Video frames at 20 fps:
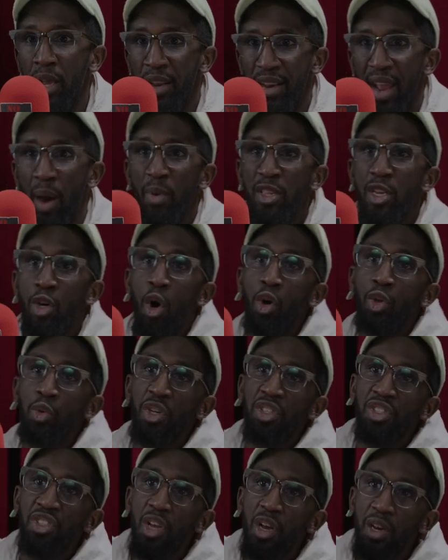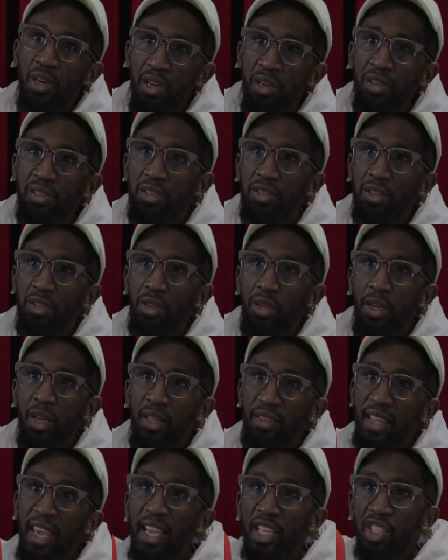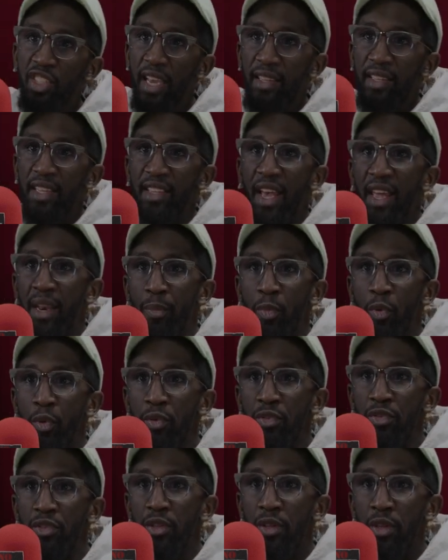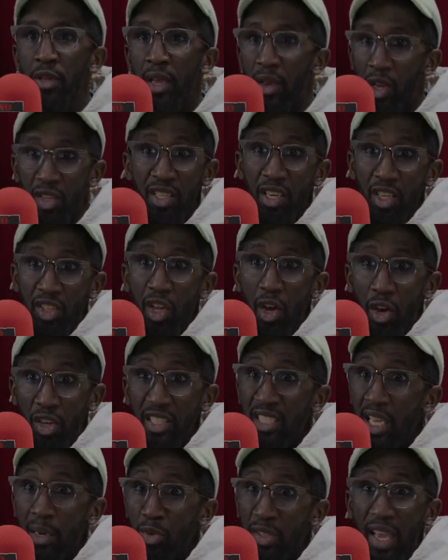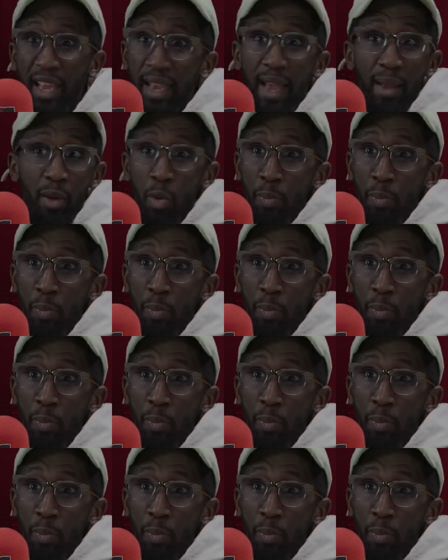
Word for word: Now, when you go to a circus, they inject these animals because in a circus, these animals act